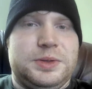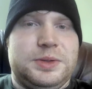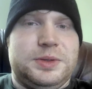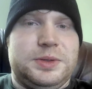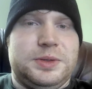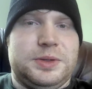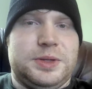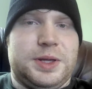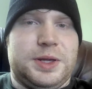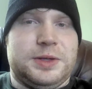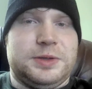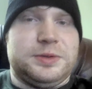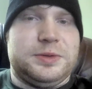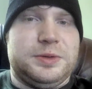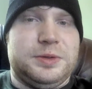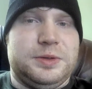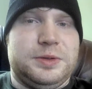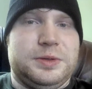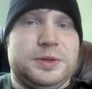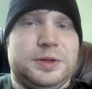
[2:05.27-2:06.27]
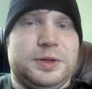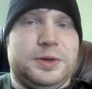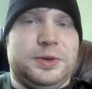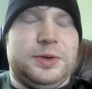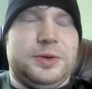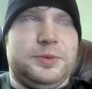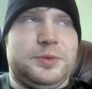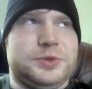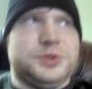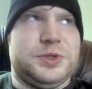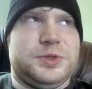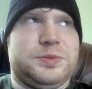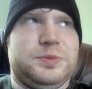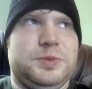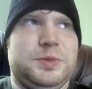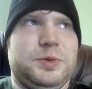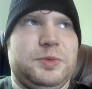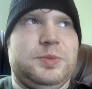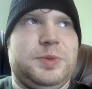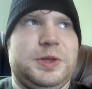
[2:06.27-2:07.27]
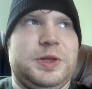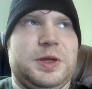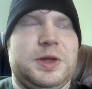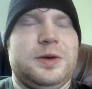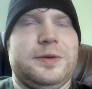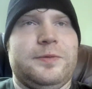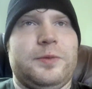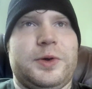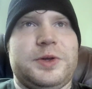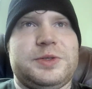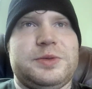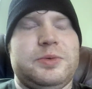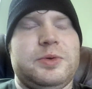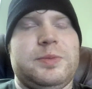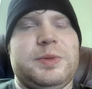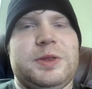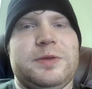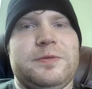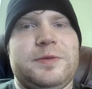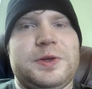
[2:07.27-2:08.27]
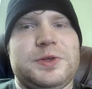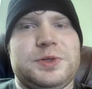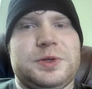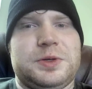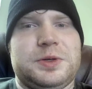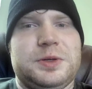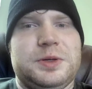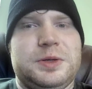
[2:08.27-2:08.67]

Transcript: that it would just it would be the inner voice, and it would be the vision,